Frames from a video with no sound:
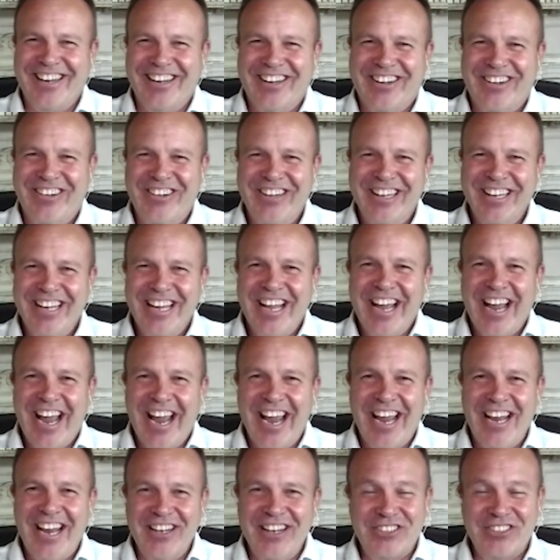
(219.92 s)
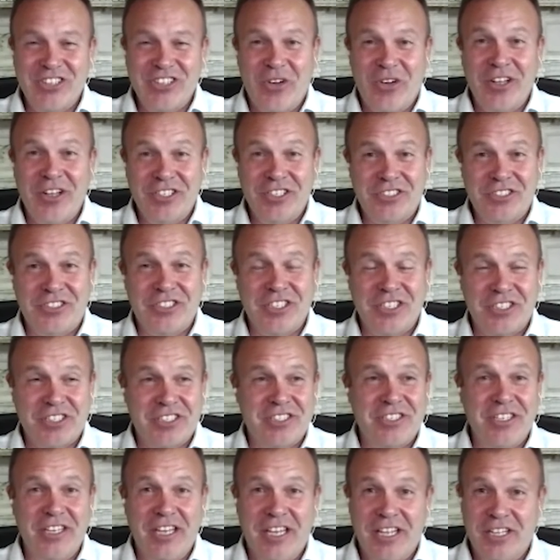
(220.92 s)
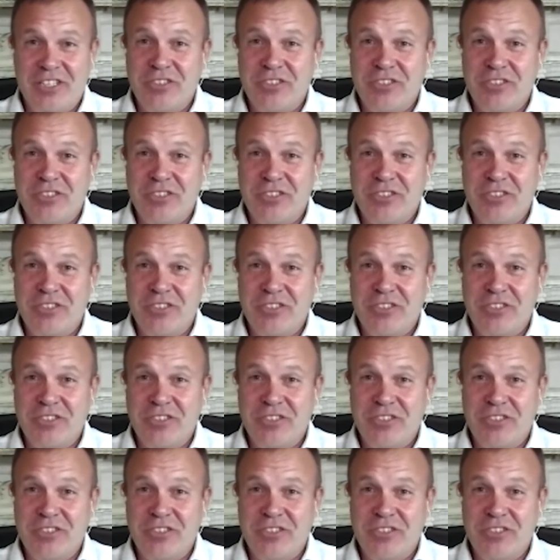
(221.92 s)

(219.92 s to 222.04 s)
you know. And so it's just